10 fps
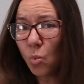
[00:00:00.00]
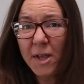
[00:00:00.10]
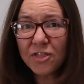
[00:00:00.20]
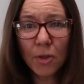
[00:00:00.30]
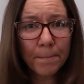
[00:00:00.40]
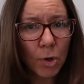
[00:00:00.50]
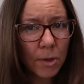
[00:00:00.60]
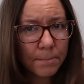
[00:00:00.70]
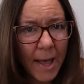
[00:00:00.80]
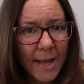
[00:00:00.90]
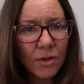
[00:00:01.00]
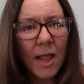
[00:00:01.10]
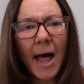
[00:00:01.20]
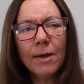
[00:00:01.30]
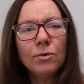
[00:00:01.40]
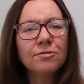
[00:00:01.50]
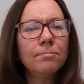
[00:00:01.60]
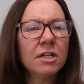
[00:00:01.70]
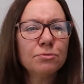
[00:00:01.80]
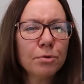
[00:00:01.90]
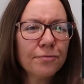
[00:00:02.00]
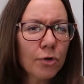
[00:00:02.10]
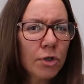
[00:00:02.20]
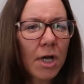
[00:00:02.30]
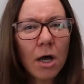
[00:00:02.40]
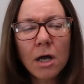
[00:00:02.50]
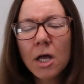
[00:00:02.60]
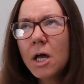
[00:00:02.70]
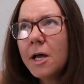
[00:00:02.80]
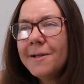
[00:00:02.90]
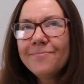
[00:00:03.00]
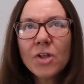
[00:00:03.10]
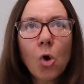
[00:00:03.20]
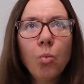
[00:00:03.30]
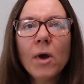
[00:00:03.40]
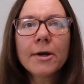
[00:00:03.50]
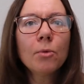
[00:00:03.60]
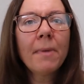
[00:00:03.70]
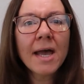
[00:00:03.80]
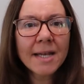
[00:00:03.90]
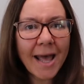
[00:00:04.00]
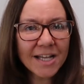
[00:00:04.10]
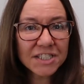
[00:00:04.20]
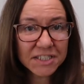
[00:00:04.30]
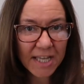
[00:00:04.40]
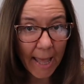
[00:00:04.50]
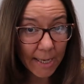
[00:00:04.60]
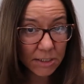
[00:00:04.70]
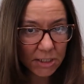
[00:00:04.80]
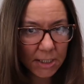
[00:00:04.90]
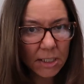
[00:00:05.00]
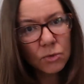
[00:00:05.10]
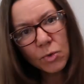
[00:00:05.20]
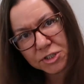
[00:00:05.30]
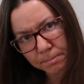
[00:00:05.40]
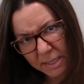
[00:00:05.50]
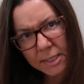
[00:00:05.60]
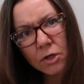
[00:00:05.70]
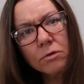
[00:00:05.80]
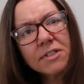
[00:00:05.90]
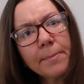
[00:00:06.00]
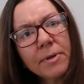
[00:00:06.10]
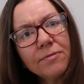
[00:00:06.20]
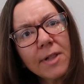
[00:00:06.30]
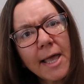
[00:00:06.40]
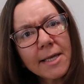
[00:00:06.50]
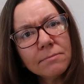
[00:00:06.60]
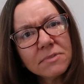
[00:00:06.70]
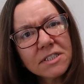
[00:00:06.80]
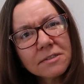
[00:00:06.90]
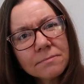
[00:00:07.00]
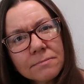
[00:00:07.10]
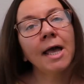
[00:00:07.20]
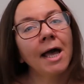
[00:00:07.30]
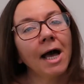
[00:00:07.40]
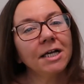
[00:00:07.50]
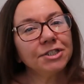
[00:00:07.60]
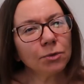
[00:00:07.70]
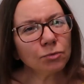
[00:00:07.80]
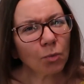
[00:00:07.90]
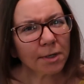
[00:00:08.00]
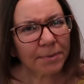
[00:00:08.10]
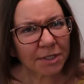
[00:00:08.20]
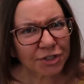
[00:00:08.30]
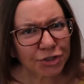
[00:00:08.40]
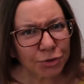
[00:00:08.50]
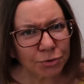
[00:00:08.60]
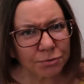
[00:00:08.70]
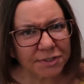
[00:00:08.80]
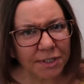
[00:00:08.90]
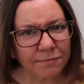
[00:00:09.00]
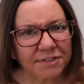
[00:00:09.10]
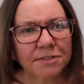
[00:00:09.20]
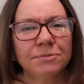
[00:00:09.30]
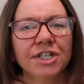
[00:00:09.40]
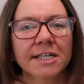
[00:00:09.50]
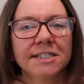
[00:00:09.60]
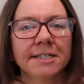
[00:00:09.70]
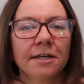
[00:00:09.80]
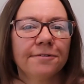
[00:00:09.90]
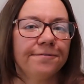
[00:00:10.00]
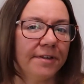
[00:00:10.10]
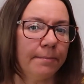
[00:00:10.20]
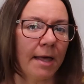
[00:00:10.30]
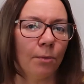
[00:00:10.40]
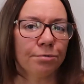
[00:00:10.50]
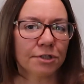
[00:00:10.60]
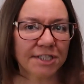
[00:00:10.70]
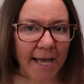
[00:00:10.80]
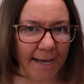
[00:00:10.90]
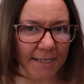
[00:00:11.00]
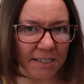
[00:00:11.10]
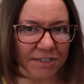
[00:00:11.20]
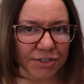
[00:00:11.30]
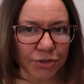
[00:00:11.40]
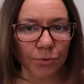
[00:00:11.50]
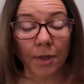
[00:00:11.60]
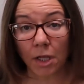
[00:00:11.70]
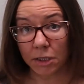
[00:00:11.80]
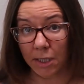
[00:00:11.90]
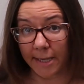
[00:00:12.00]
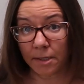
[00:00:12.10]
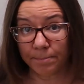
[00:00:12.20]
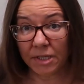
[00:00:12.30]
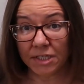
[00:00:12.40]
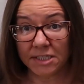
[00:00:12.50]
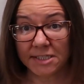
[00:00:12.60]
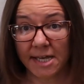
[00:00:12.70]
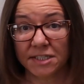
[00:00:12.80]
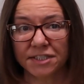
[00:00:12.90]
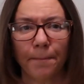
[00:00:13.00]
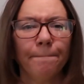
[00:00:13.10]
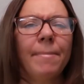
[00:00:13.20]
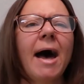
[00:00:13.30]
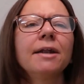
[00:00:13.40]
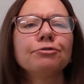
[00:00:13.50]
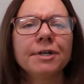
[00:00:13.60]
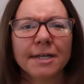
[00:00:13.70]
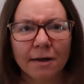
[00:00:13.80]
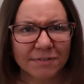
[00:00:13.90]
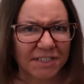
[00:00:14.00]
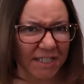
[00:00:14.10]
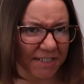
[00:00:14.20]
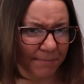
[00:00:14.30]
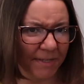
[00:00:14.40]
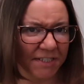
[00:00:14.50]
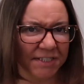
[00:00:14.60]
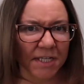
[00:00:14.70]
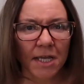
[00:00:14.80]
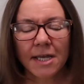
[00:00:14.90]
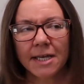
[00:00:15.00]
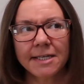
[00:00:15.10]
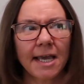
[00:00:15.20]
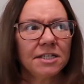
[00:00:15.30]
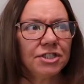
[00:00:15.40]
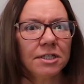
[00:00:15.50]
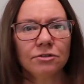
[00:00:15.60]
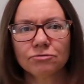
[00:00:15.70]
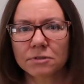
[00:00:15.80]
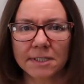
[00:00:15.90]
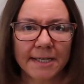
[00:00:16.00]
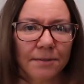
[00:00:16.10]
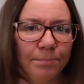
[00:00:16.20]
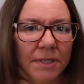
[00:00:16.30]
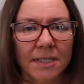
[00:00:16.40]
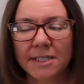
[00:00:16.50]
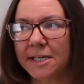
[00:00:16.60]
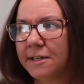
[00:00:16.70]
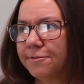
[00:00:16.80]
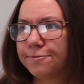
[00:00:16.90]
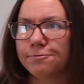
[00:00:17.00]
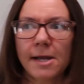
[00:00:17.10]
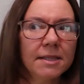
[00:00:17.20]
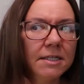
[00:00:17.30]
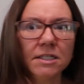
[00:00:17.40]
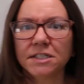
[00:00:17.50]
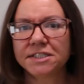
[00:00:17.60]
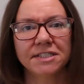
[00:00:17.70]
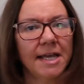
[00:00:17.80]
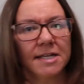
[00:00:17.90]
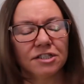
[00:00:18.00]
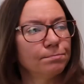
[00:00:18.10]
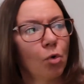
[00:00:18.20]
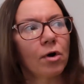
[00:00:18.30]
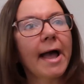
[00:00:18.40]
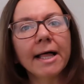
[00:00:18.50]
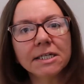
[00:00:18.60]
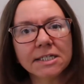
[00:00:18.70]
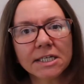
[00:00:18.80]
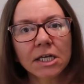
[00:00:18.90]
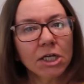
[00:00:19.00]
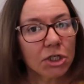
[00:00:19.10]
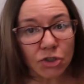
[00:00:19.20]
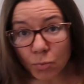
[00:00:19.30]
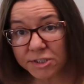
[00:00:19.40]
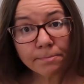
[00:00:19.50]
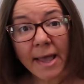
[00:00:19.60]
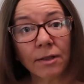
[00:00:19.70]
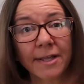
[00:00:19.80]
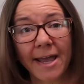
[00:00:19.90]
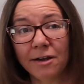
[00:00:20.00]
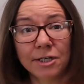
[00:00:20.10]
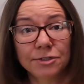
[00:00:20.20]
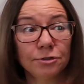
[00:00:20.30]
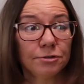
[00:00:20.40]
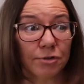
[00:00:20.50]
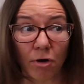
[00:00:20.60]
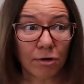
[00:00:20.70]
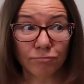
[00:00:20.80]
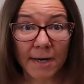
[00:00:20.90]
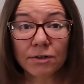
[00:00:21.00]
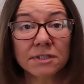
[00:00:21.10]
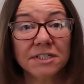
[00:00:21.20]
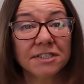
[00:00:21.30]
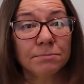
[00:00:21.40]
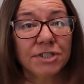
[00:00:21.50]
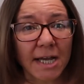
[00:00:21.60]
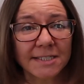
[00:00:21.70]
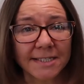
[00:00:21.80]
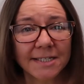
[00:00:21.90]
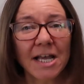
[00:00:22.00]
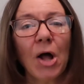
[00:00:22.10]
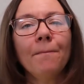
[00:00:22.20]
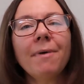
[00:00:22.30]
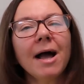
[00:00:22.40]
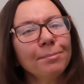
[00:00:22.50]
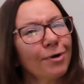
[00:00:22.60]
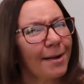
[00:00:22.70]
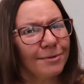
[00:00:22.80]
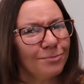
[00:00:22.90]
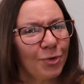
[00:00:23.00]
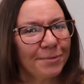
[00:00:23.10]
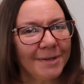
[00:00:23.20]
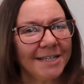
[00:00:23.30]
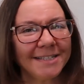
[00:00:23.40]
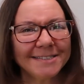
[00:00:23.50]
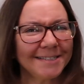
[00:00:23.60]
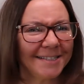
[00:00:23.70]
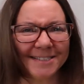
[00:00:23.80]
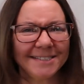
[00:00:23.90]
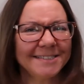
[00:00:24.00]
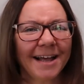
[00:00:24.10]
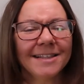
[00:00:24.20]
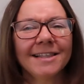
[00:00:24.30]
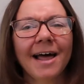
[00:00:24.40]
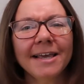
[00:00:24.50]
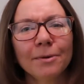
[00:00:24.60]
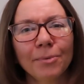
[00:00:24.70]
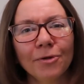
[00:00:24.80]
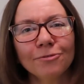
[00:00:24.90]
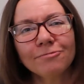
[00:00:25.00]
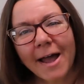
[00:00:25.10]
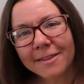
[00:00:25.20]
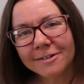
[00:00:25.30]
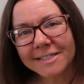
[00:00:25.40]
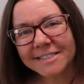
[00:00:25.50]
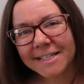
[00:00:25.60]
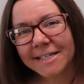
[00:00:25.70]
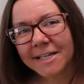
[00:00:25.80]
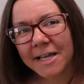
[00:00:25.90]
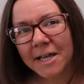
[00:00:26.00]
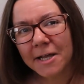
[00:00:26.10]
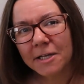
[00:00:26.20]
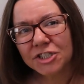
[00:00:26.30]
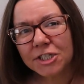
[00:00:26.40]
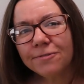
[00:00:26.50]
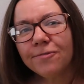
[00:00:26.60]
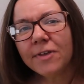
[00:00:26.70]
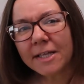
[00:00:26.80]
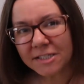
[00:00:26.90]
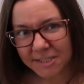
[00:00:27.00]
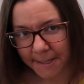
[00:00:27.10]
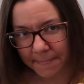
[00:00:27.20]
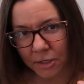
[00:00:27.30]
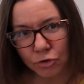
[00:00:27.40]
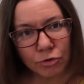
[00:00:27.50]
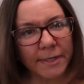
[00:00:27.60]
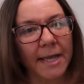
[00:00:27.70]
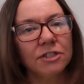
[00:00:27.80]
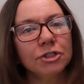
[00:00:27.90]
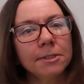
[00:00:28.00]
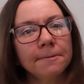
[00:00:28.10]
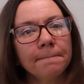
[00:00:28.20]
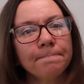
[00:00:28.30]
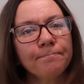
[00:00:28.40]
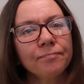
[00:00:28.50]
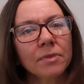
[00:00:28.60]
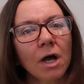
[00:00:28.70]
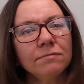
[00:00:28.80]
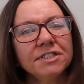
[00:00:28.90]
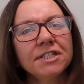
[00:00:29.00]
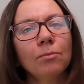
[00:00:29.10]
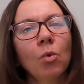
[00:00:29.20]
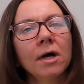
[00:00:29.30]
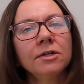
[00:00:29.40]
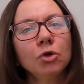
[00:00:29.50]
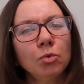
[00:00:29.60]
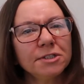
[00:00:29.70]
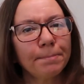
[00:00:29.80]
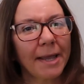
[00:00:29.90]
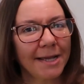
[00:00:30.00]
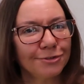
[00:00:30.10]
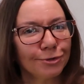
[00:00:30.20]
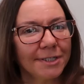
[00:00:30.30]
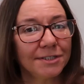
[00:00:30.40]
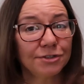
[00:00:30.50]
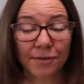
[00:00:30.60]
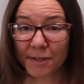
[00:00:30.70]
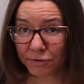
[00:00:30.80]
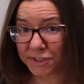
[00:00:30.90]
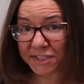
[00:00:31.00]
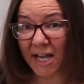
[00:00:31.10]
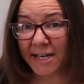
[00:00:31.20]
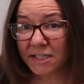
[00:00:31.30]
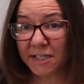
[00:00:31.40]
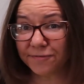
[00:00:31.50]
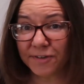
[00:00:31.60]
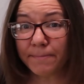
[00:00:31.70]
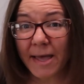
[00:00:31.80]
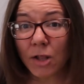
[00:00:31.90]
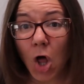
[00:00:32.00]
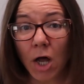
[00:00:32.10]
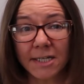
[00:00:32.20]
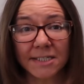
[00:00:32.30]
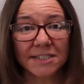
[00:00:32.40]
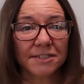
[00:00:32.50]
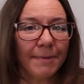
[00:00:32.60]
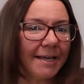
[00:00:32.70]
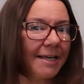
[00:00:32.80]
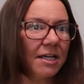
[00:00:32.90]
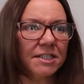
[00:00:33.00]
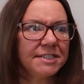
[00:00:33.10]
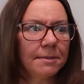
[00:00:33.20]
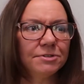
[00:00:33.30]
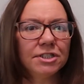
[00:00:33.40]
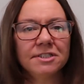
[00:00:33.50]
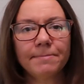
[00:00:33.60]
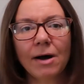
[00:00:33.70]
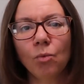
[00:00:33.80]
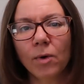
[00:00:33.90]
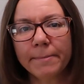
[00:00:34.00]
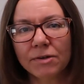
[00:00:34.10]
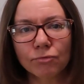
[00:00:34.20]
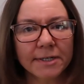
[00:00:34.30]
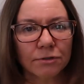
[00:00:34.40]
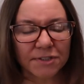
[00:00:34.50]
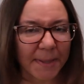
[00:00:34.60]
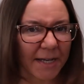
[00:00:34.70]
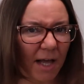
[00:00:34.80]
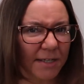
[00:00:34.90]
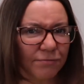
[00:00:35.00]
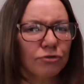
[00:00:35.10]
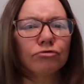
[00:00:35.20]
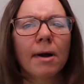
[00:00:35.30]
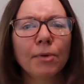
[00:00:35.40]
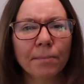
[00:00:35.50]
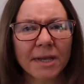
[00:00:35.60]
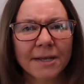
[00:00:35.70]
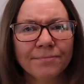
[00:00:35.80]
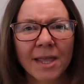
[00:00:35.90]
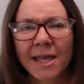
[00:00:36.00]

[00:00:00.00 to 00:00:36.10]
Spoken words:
with the Bert battle, I would have much preferred a Wicker Man-esque ending in which Mina goes up in flames. I don't want to be accused of subjecting a female protagonist to the likability test, a battery of assessments gauging relatability, friendliness, and morality, to which male characters are rarely subjected. My problem with Mina isn't that she's unlikable, rather it's that she feels like the creation of someone who is pandering to their decidedly female audience, making assumptions about women readers that kind of trouble me.